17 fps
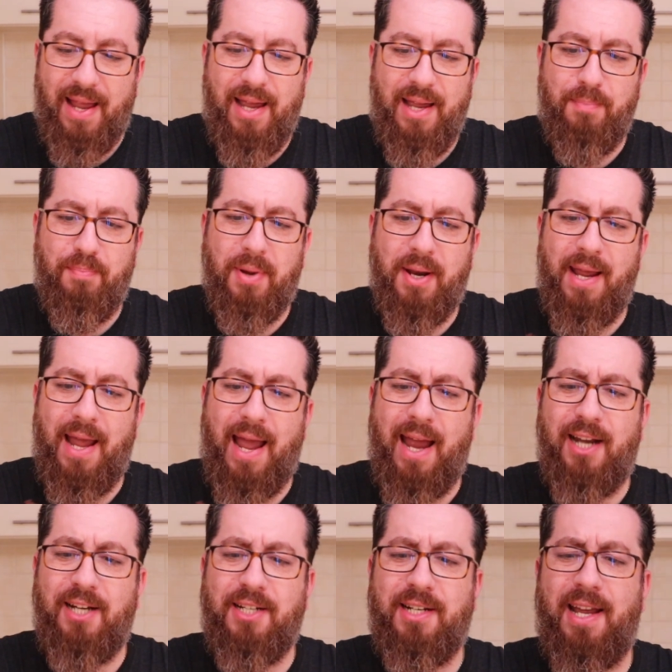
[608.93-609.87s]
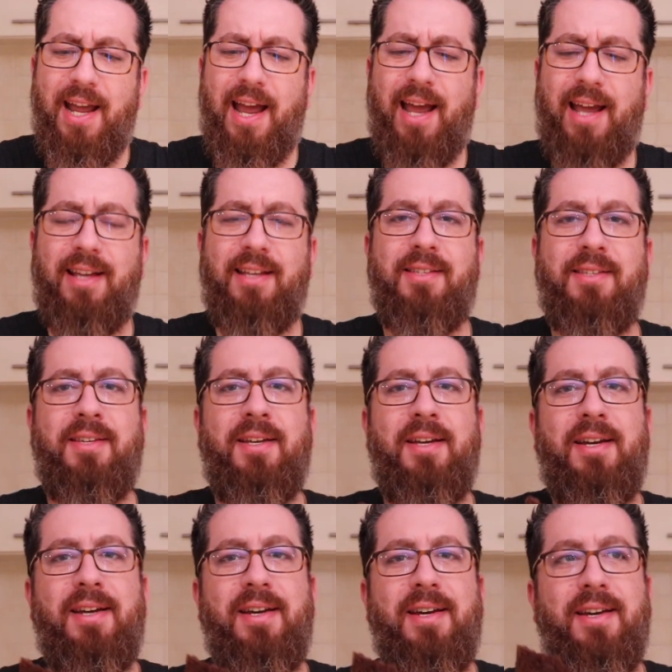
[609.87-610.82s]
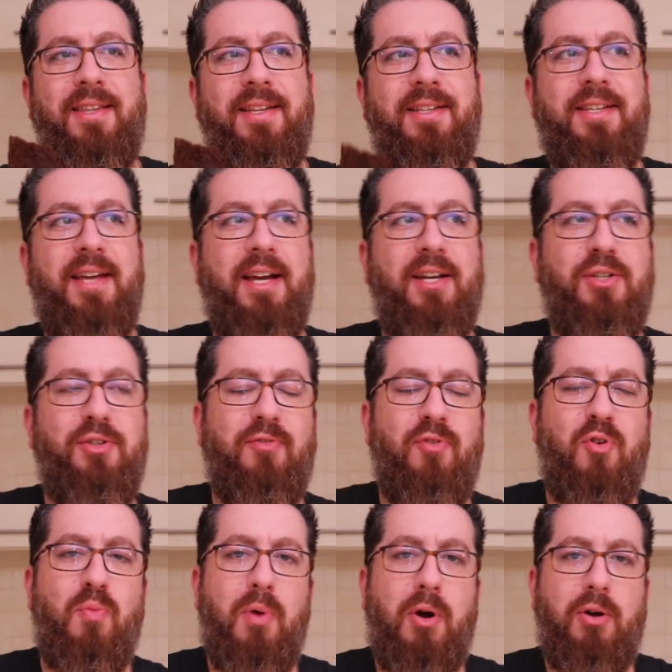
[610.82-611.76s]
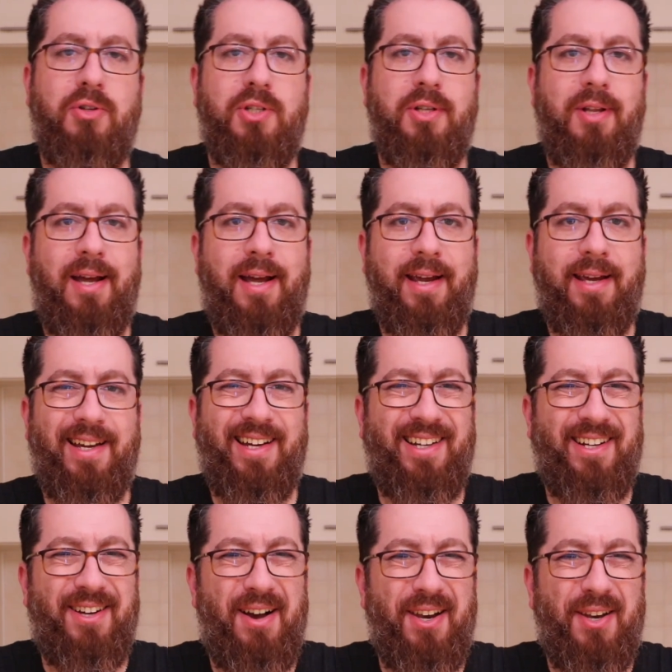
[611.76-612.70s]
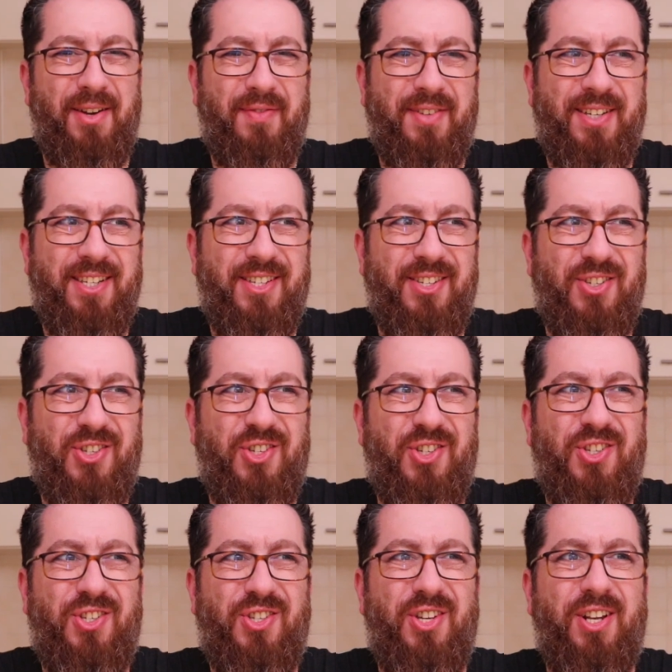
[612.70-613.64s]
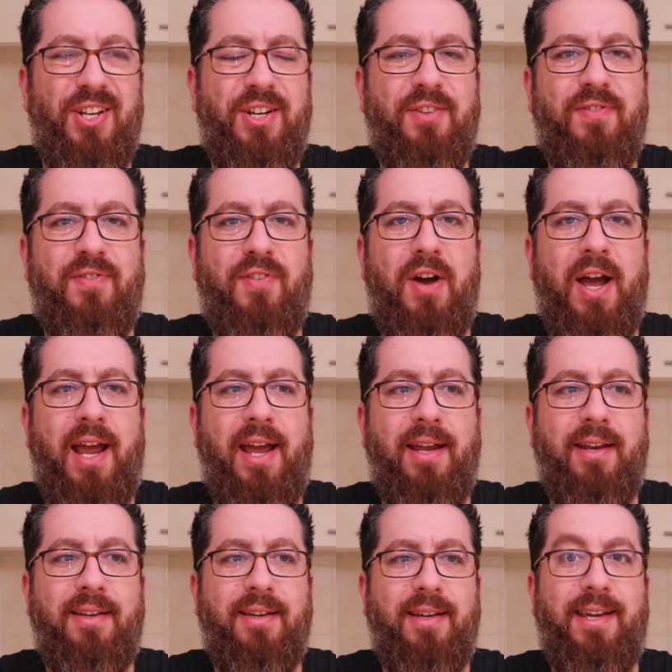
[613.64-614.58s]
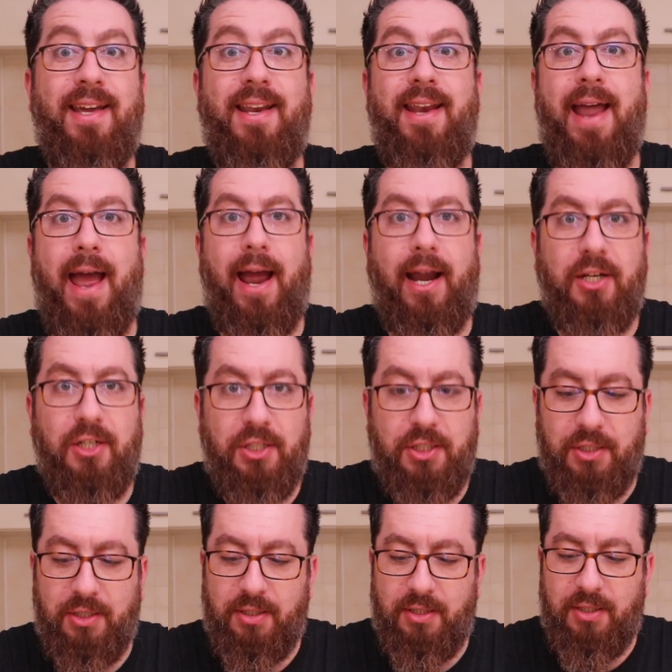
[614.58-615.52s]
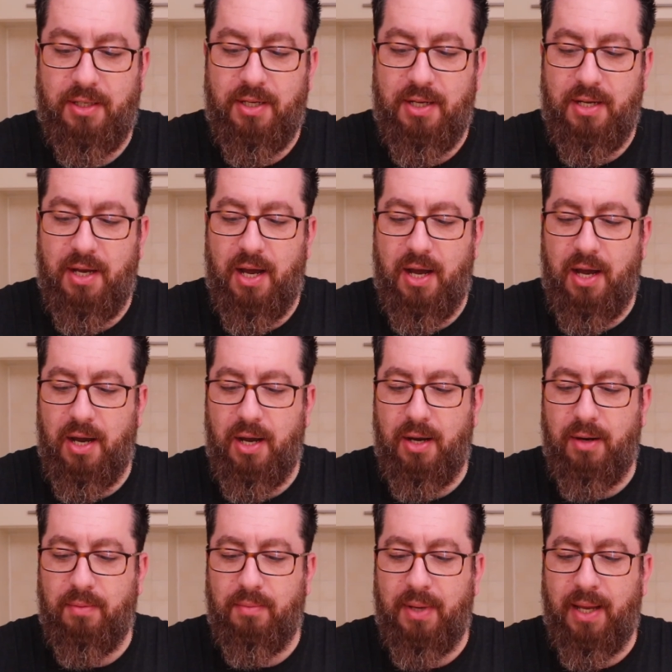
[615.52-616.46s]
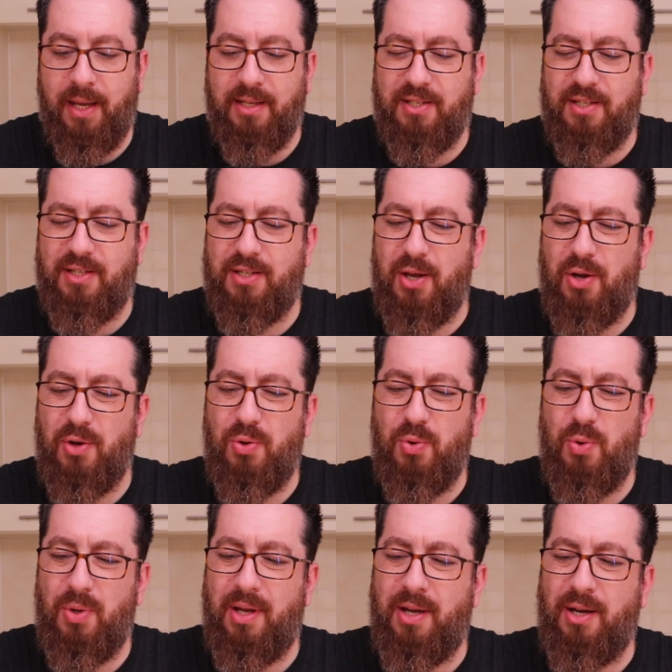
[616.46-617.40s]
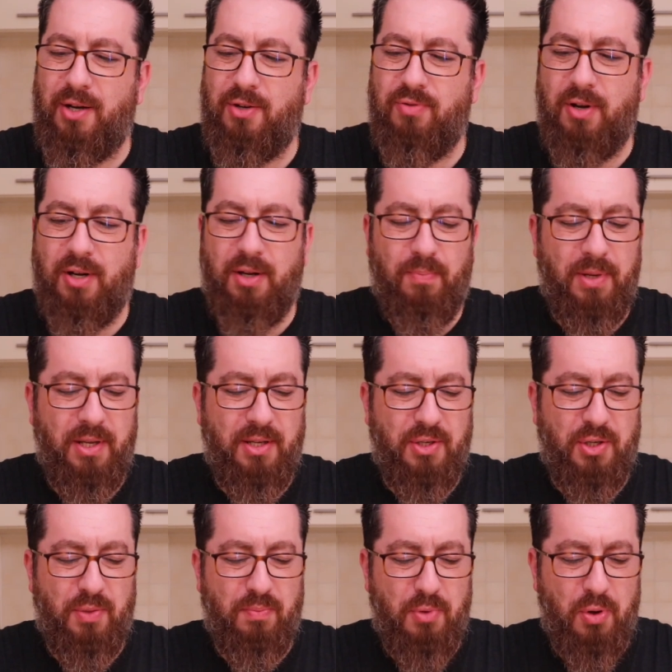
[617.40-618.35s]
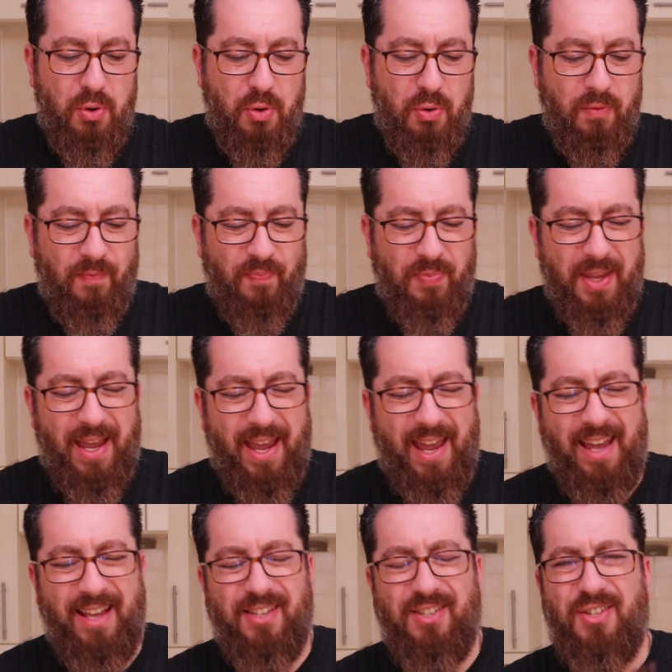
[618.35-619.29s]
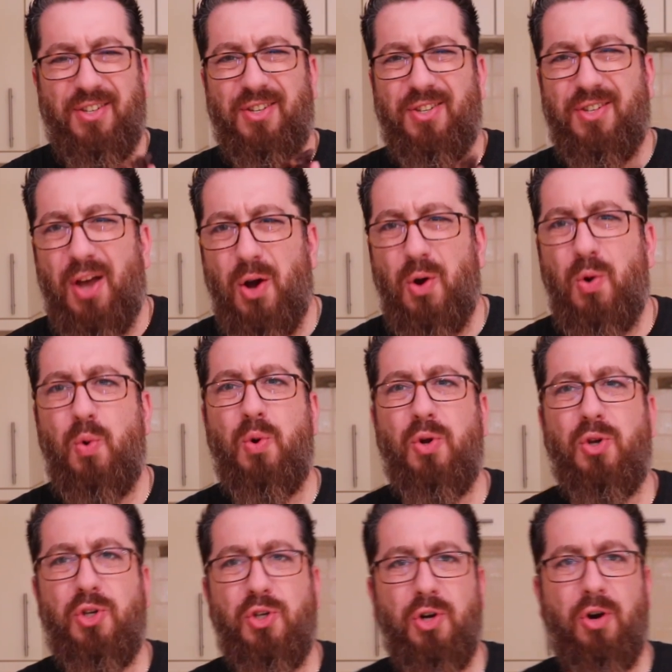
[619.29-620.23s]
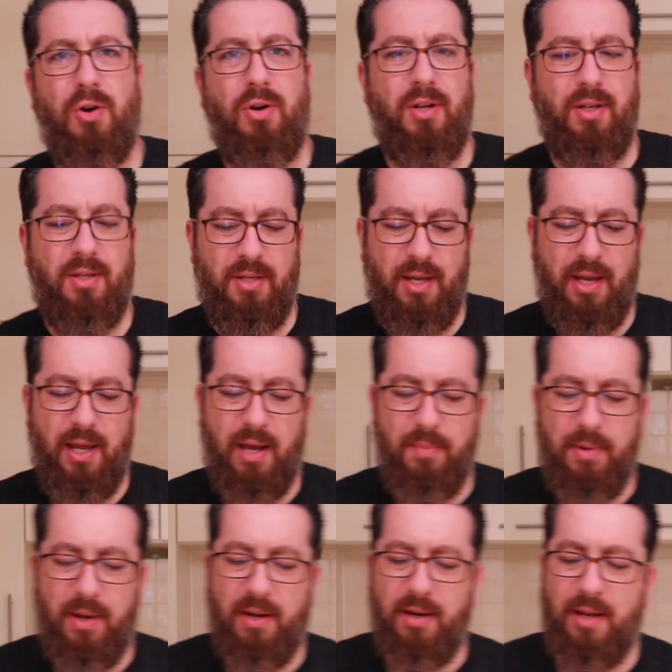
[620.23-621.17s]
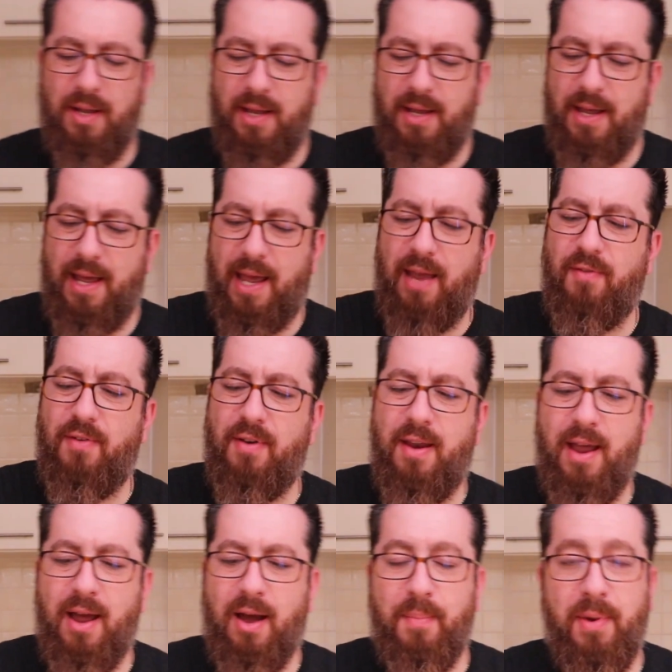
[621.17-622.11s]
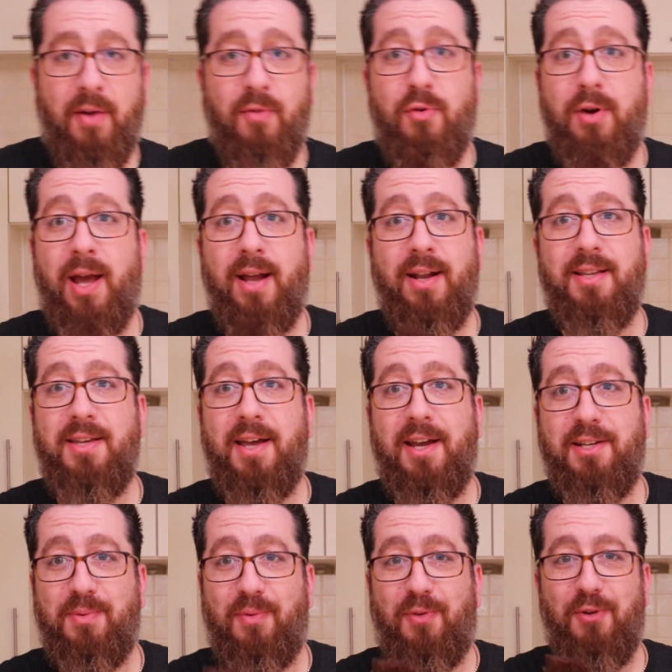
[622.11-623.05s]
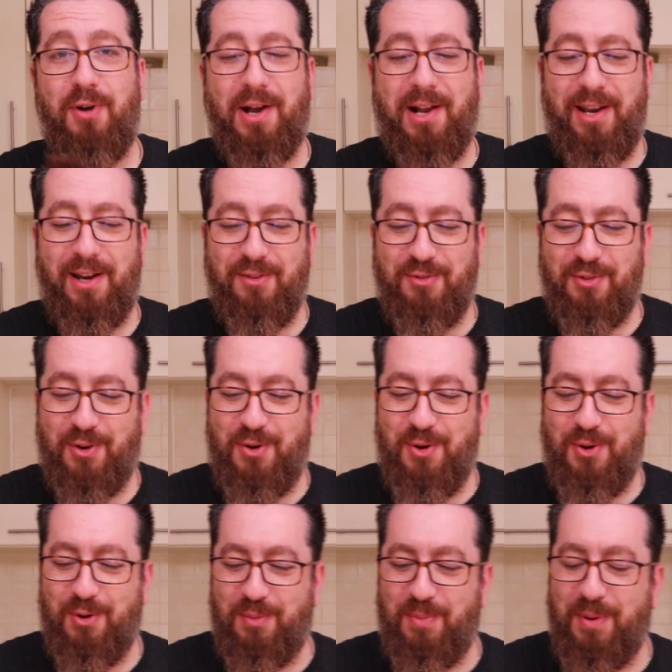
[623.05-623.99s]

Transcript: but it actually has the texture of almost like a kind of solidified ganache. It's so incredibly smooth. It's so chocolatey. I mean, even now, I mean, I've already had a taste before I clicked record,